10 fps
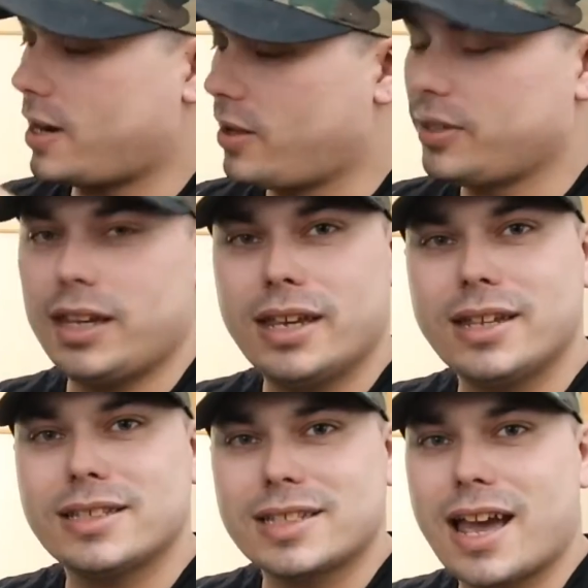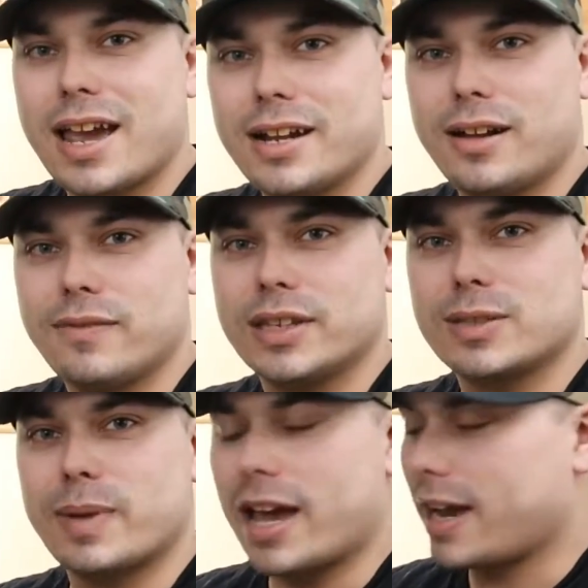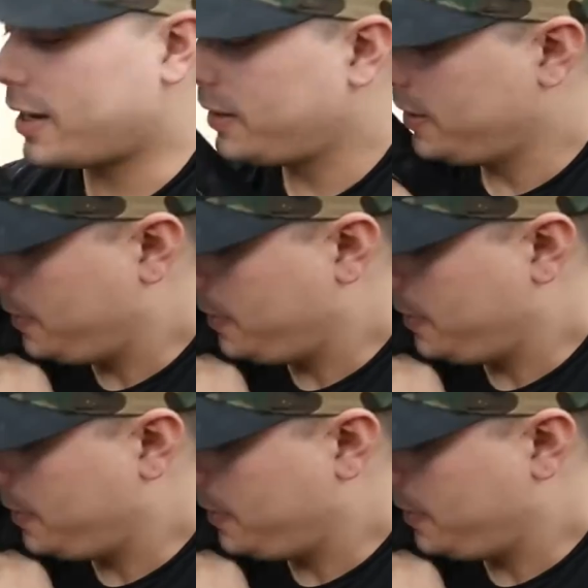around the inside of this bag.